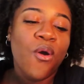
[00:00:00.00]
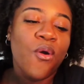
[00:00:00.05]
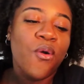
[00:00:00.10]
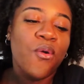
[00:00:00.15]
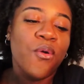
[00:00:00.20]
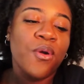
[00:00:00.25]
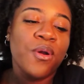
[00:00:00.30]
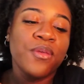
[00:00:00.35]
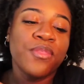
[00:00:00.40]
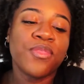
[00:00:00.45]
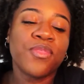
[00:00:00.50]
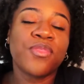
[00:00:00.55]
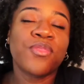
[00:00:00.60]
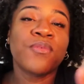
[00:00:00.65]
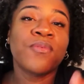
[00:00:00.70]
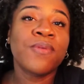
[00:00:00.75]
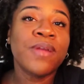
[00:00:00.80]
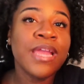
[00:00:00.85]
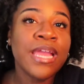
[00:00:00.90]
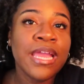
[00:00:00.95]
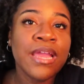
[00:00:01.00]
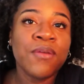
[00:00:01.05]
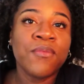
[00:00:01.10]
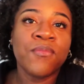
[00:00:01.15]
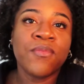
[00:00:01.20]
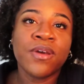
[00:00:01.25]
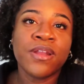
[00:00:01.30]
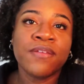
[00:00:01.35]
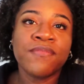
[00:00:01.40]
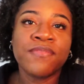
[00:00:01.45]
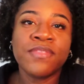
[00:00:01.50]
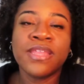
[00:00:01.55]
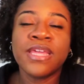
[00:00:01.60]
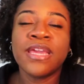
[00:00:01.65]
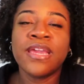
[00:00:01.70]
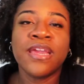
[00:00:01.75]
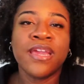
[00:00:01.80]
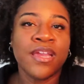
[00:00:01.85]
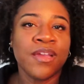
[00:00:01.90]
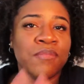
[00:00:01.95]
Or three, one of
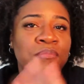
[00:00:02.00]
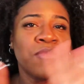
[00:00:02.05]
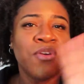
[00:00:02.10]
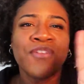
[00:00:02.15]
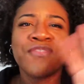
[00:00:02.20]
the more